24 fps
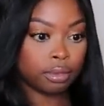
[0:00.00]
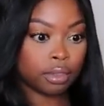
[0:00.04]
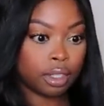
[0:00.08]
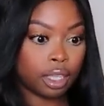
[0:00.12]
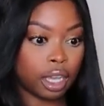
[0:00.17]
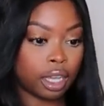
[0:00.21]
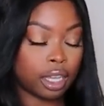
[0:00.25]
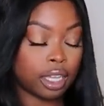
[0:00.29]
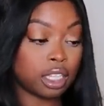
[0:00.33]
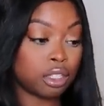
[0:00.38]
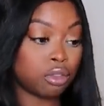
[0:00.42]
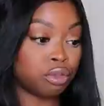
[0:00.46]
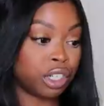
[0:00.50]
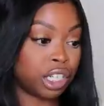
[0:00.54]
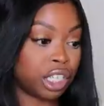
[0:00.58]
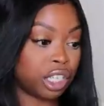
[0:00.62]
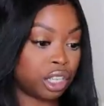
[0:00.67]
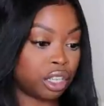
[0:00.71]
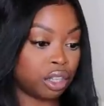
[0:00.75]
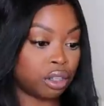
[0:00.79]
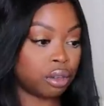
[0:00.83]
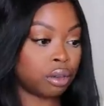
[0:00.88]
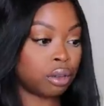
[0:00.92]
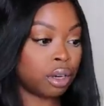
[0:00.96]
yeah, it's really
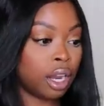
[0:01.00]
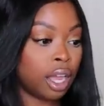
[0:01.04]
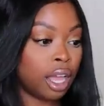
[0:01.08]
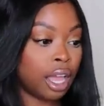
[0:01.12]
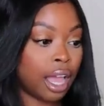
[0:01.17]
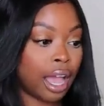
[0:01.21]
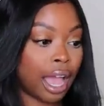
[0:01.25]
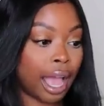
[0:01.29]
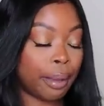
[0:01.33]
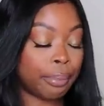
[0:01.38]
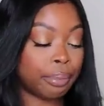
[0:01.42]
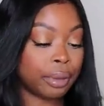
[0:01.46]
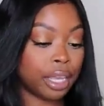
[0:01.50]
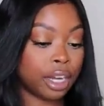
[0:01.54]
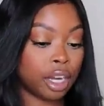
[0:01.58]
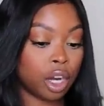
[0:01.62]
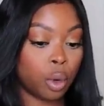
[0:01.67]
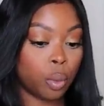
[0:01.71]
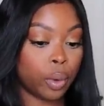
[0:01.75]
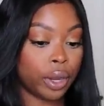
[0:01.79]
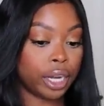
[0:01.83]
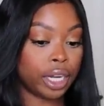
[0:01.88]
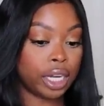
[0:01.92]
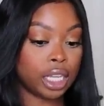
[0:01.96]
cute. I plan
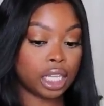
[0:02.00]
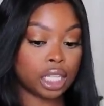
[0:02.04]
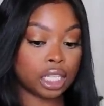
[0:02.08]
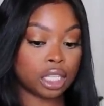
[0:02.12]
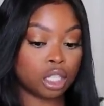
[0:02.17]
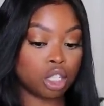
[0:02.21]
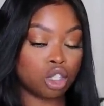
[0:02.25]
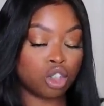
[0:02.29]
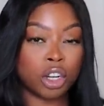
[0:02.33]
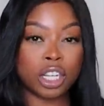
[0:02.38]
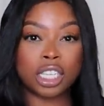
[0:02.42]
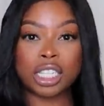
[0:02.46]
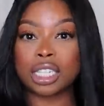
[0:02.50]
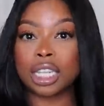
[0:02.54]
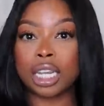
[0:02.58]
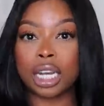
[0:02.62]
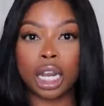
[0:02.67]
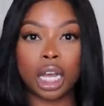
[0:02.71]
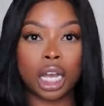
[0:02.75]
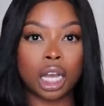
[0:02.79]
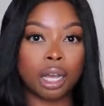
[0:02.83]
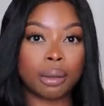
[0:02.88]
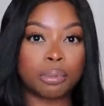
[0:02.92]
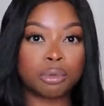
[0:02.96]
on wearing this, dressing it
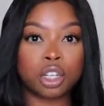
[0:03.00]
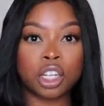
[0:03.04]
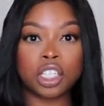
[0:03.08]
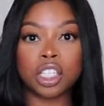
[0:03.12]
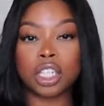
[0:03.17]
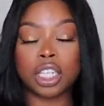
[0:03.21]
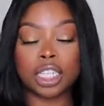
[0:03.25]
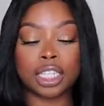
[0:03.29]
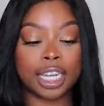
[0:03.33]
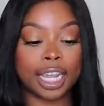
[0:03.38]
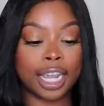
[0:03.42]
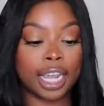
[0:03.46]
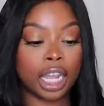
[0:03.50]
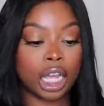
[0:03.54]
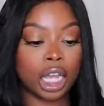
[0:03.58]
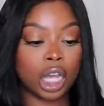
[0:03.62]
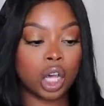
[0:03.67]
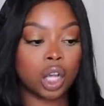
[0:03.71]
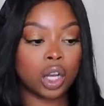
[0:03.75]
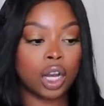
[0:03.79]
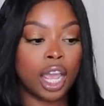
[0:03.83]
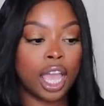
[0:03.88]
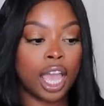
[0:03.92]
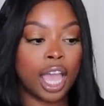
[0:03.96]
up, dressing it
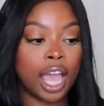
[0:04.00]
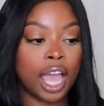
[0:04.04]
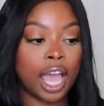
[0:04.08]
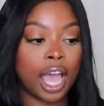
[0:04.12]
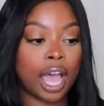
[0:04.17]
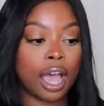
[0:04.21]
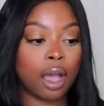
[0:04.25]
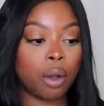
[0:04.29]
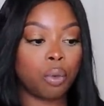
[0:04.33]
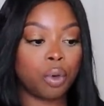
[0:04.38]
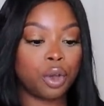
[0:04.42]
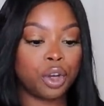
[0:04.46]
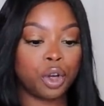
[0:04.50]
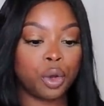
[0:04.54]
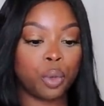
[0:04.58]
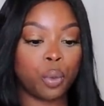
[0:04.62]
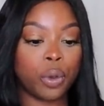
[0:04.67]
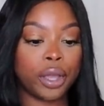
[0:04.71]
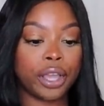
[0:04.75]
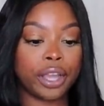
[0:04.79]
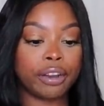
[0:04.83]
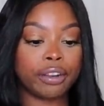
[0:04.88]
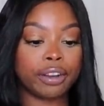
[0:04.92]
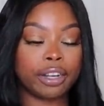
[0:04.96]
down. I want to
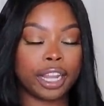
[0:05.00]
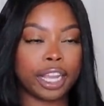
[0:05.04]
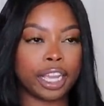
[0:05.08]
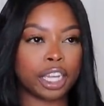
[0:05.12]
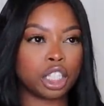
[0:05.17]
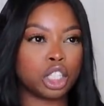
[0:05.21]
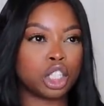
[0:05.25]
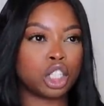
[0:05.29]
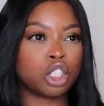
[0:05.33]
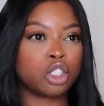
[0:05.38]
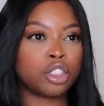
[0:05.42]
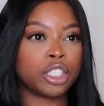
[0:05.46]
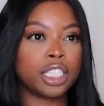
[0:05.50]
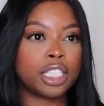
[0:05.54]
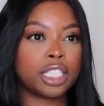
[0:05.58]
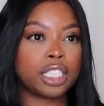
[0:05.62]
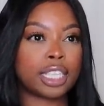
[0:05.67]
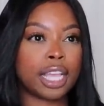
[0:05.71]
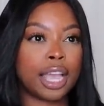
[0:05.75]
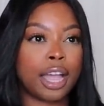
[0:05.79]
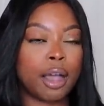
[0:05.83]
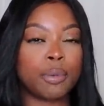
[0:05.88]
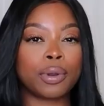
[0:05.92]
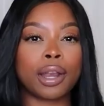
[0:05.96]
wear it like street
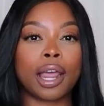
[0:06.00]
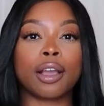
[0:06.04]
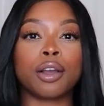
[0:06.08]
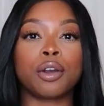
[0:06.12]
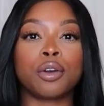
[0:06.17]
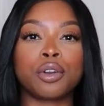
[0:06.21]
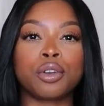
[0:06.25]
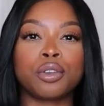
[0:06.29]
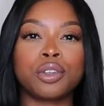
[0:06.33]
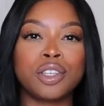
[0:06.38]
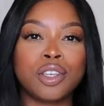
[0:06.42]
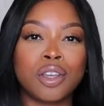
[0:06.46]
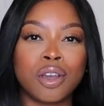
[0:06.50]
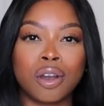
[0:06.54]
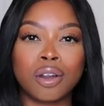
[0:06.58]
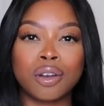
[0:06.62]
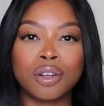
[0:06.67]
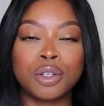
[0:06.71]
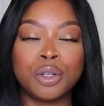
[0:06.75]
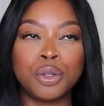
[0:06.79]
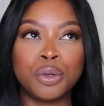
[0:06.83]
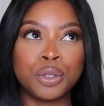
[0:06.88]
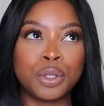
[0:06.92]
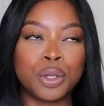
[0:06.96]
style when I go to New York.
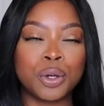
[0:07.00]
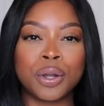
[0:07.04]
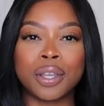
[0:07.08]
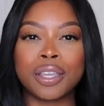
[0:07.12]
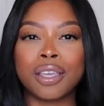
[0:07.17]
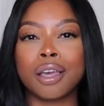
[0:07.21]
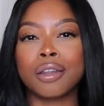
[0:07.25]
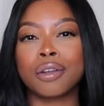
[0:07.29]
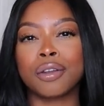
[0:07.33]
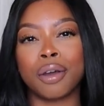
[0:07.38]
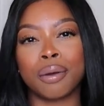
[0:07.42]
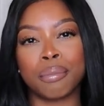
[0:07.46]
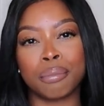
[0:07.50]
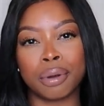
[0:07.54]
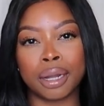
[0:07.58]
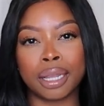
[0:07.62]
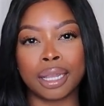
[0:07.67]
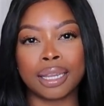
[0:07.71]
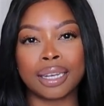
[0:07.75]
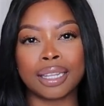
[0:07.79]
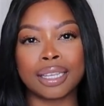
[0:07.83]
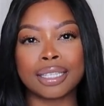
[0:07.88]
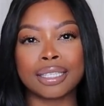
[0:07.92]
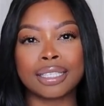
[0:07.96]
New York, y'all know I'm
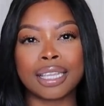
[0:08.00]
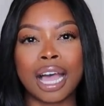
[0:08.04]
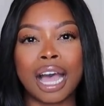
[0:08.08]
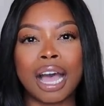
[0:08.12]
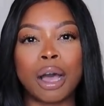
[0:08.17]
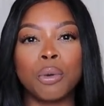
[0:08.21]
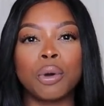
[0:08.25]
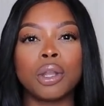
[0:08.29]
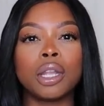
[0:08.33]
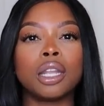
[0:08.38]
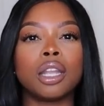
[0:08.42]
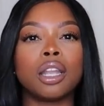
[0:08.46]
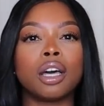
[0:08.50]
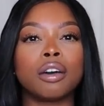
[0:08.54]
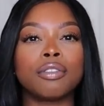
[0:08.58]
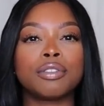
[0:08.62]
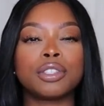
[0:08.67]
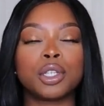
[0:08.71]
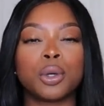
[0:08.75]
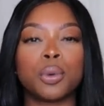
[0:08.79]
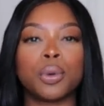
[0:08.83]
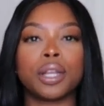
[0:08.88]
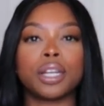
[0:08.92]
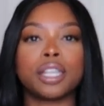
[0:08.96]
bringing this. I would love
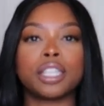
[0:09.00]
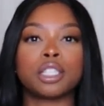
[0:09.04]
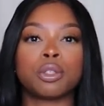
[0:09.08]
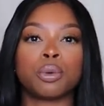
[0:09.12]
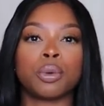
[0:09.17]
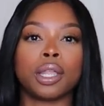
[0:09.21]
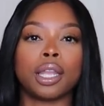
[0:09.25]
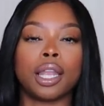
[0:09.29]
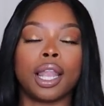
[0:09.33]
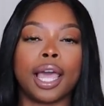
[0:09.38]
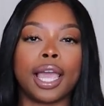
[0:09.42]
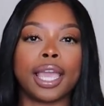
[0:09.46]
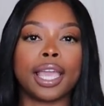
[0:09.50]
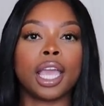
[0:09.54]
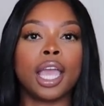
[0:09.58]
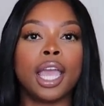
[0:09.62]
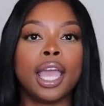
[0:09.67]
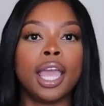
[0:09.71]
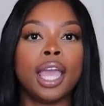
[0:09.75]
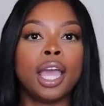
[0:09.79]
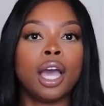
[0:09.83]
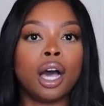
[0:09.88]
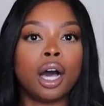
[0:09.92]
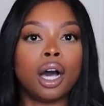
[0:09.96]
to wear this with like
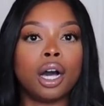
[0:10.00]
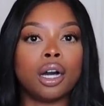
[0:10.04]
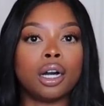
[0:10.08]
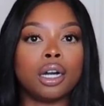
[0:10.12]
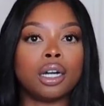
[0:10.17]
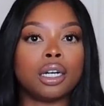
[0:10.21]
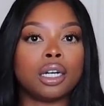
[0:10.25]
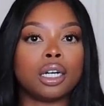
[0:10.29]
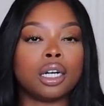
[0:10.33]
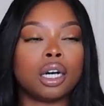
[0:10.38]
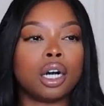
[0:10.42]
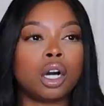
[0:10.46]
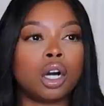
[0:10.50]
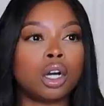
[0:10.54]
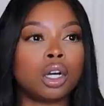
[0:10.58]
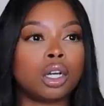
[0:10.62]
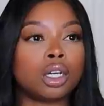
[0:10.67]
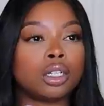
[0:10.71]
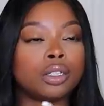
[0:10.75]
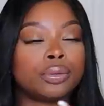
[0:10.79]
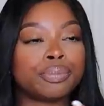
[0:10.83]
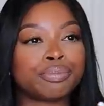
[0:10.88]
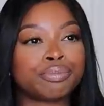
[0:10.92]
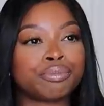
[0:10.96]
uh,
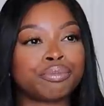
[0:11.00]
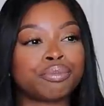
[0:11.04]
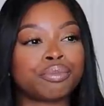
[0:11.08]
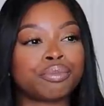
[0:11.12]
uh,